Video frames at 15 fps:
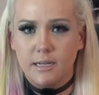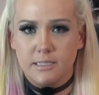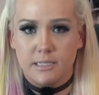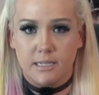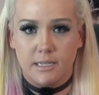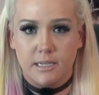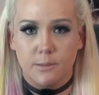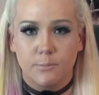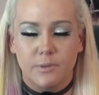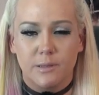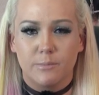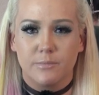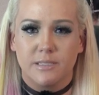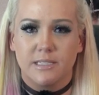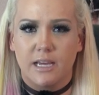to keep
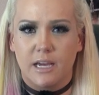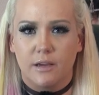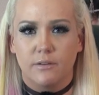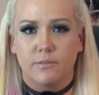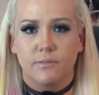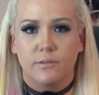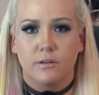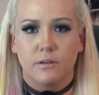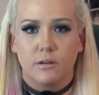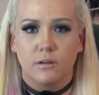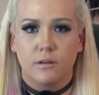them safe.